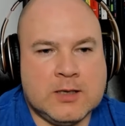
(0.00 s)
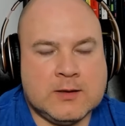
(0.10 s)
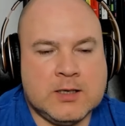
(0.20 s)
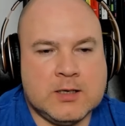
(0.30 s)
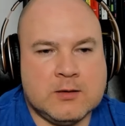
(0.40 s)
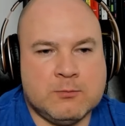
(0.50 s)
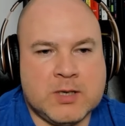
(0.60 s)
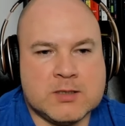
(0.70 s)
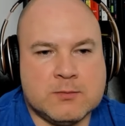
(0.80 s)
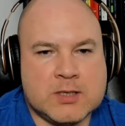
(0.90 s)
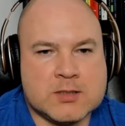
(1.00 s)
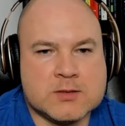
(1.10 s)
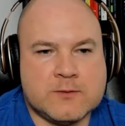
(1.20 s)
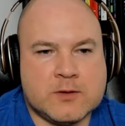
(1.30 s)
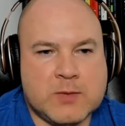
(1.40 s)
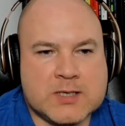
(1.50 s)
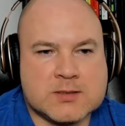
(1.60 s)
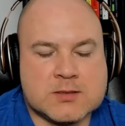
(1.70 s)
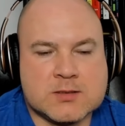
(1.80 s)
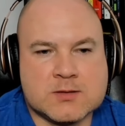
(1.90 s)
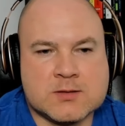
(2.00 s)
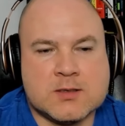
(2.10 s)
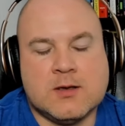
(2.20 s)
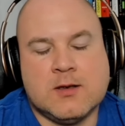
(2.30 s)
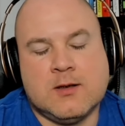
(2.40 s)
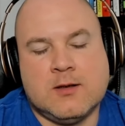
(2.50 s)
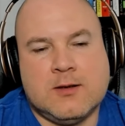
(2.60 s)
and hear many different messages.